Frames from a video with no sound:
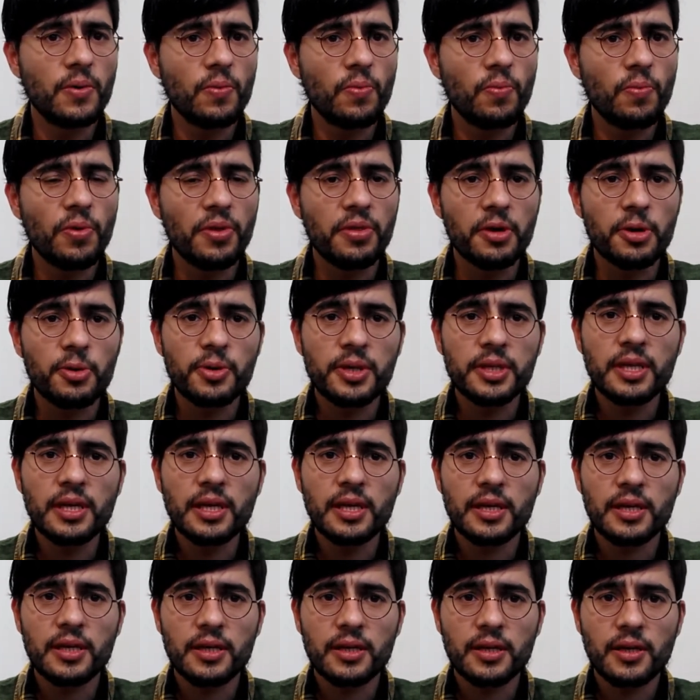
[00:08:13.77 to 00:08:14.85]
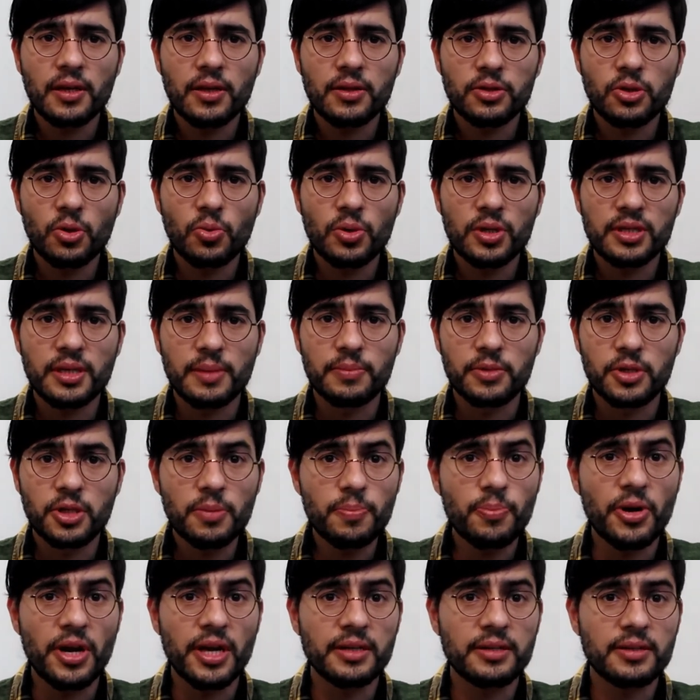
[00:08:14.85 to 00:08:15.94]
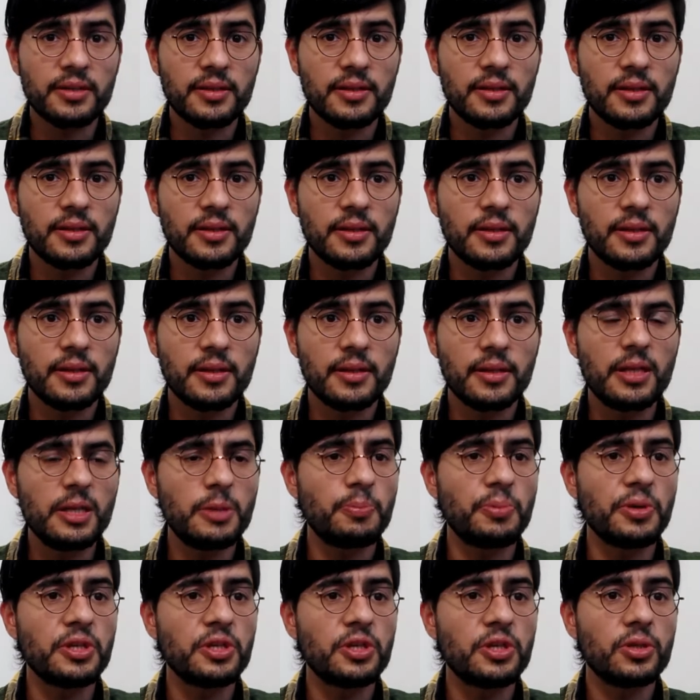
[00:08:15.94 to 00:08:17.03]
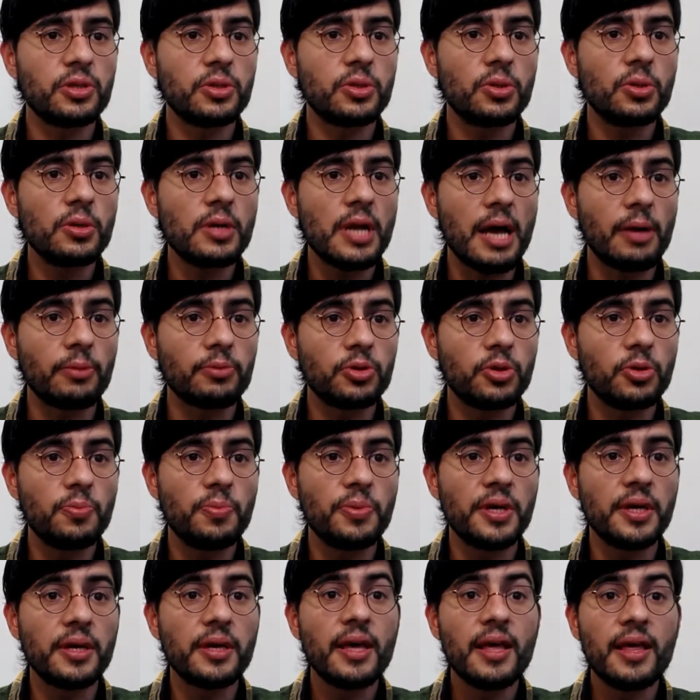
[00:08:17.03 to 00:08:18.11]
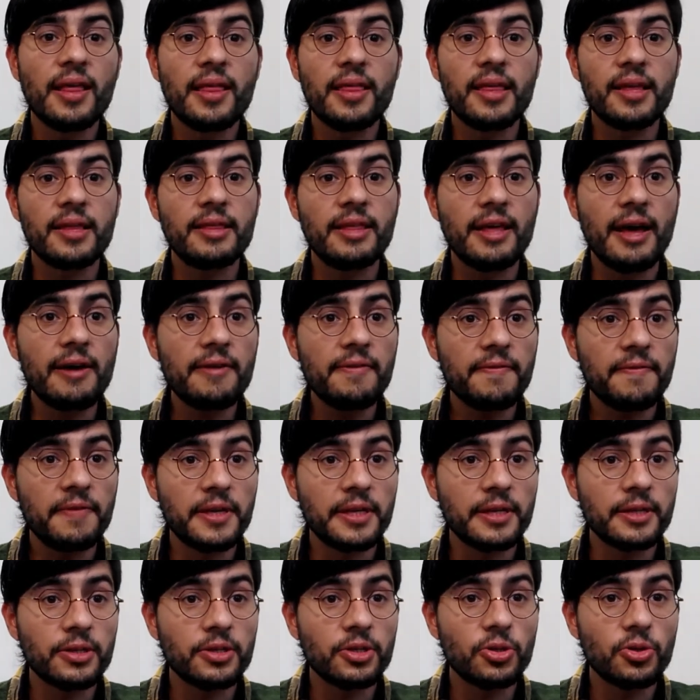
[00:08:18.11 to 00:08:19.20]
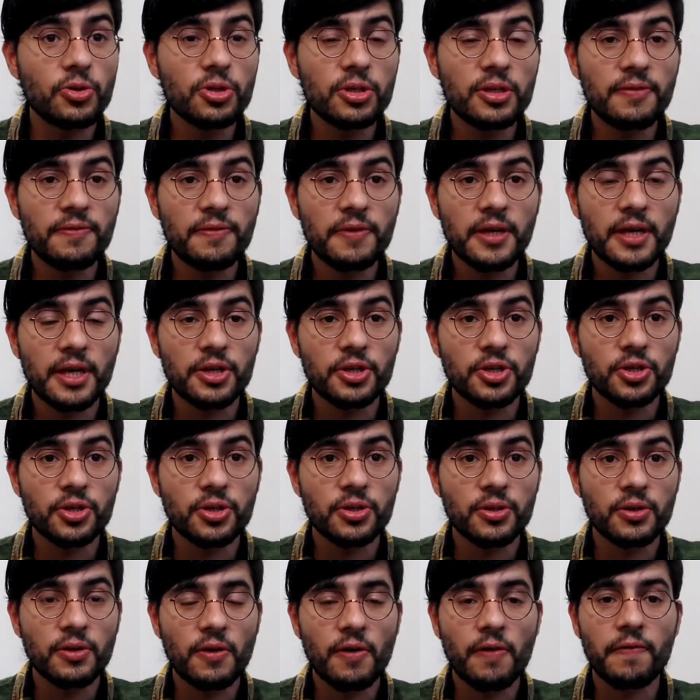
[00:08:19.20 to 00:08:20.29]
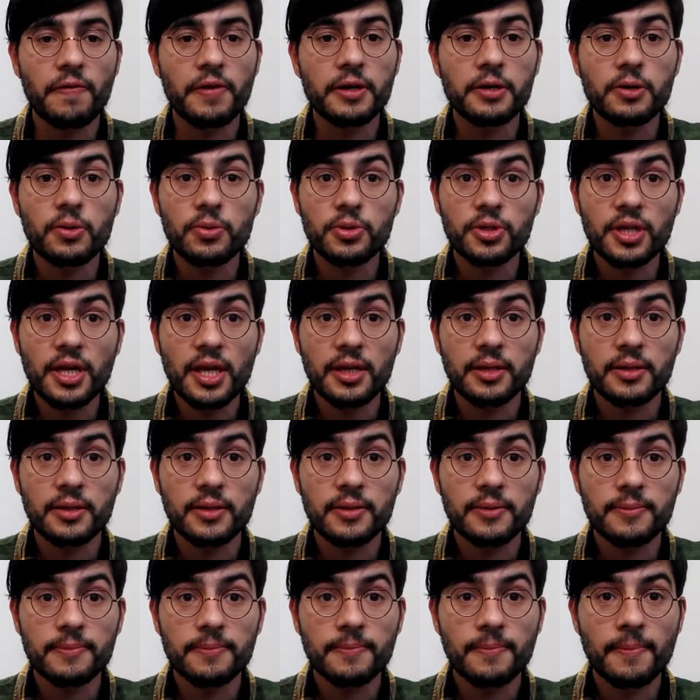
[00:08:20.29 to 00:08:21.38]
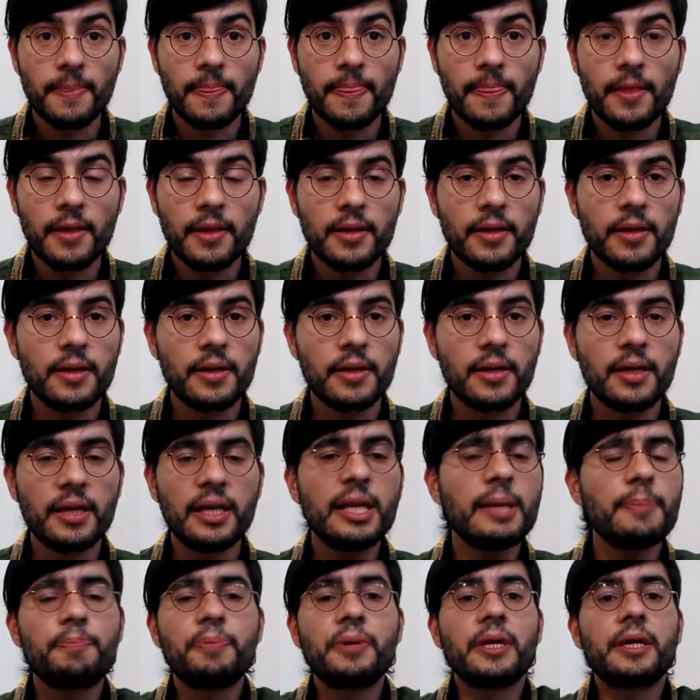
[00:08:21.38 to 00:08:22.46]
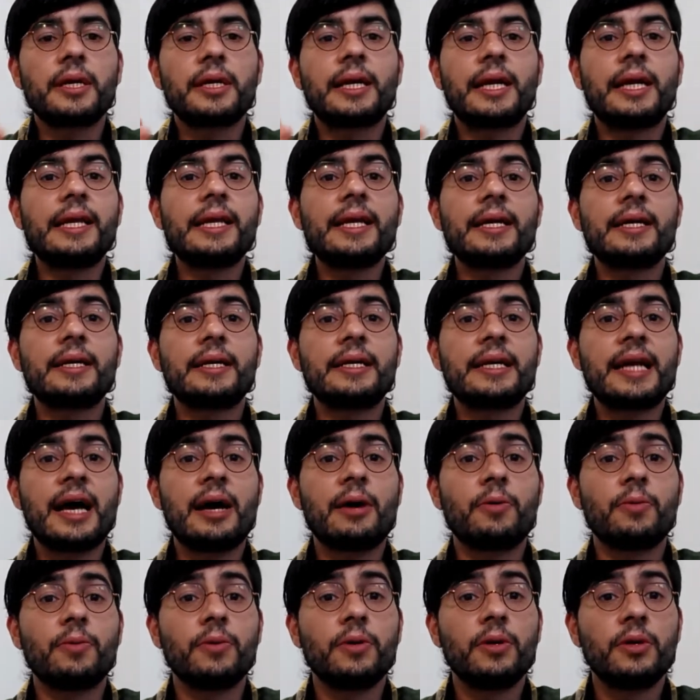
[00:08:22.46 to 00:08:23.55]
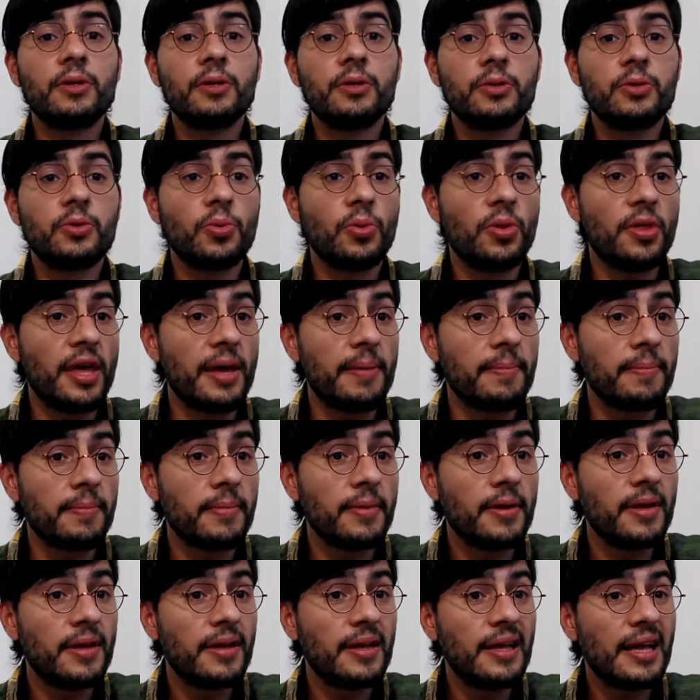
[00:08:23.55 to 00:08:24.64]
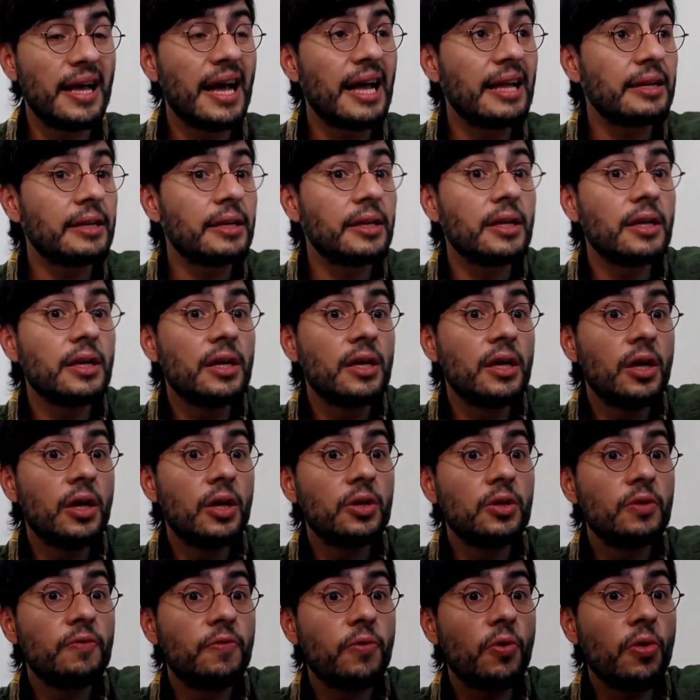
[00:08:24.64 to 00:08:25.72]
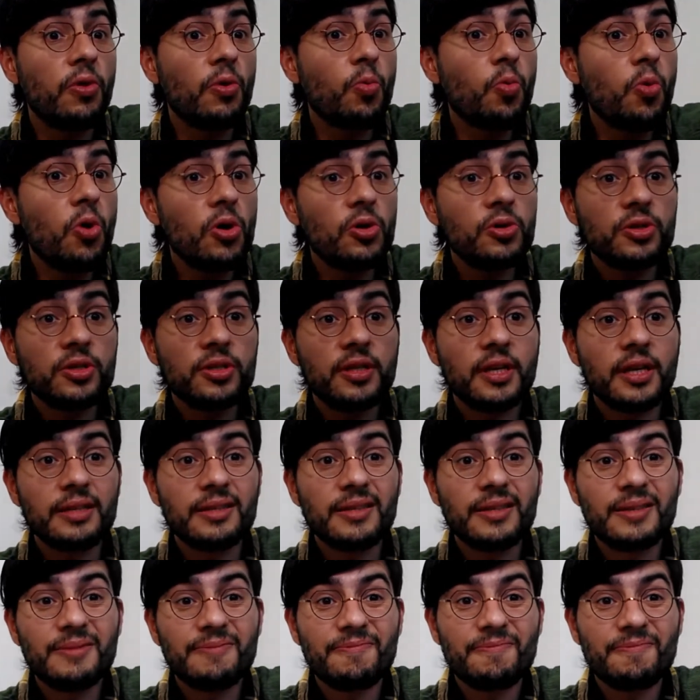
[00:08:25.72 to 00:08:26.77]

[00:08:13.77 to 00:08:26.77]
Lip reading: With the critique towards them suppressed, the speech turned out to be the divine justification of their crusade. It appeared clear now to them, and for the ones that